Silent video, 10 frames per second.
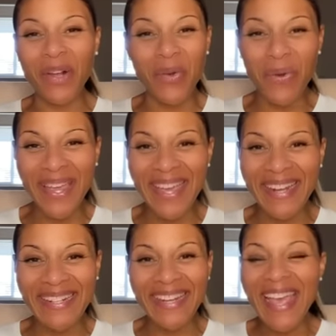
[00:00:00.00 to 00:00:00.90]
to go
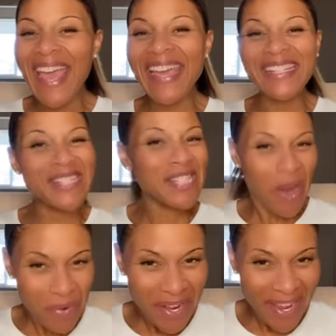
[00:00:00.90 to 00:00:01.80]
ahead and
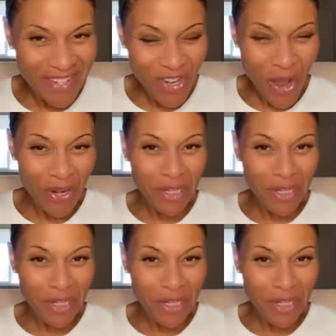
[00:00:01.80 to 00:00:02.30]
serenade y'all